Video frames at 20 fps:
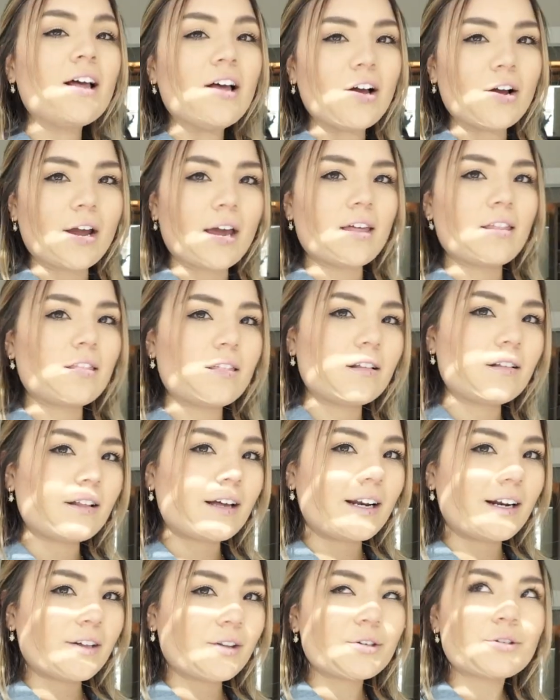Okay, the
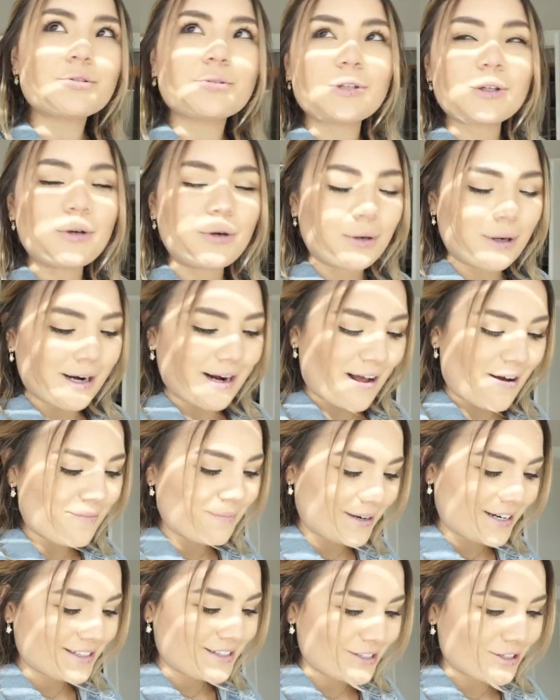lighting looks really cool right now,
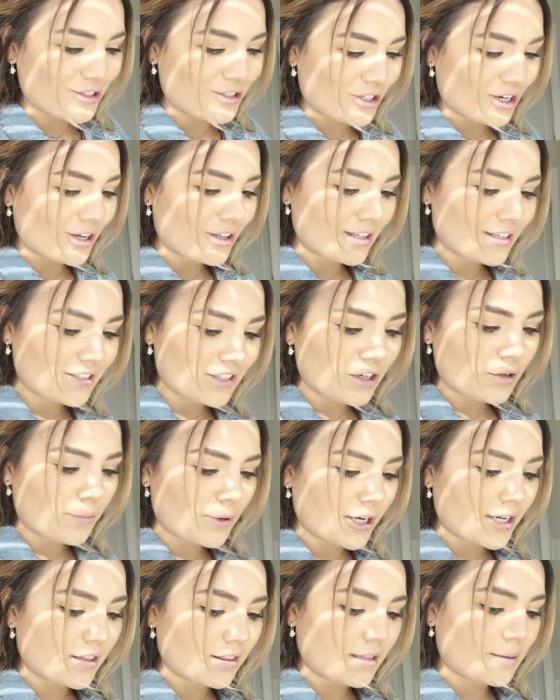but it's a Charlotte
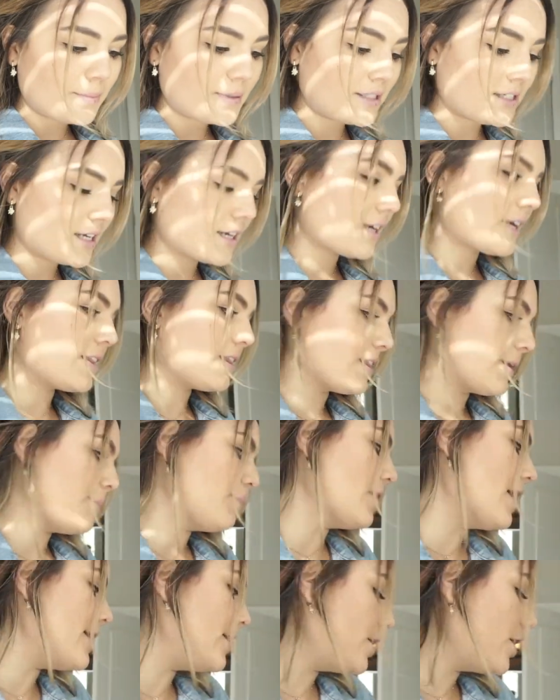Tilbury lipstick and
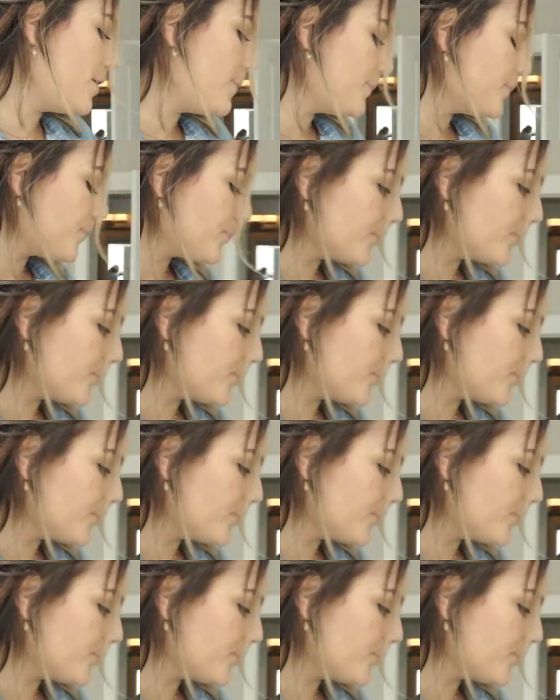lip liner.